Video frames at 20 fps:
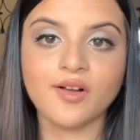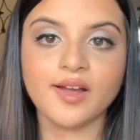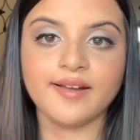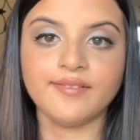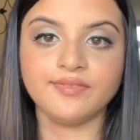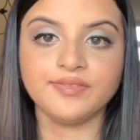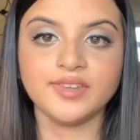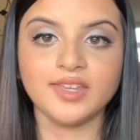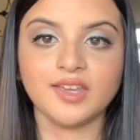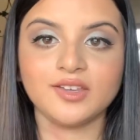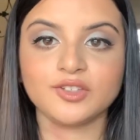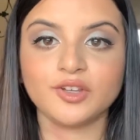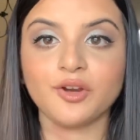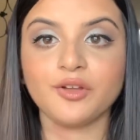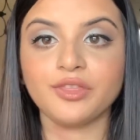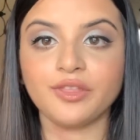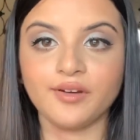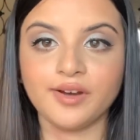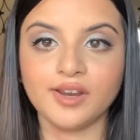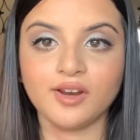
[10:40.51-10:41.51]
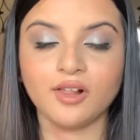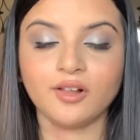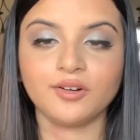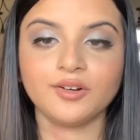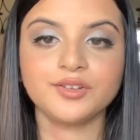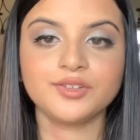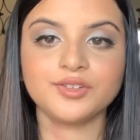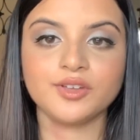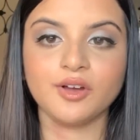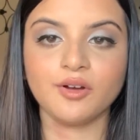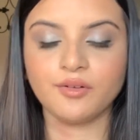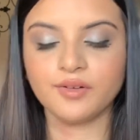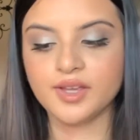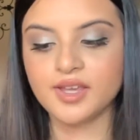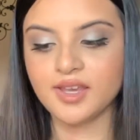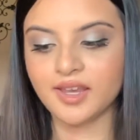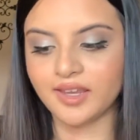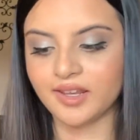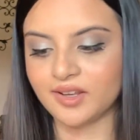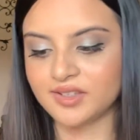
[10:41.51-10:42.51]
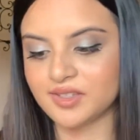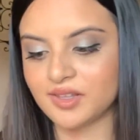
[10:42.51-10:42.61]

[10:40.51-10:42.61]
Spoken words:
and these are $30, so it is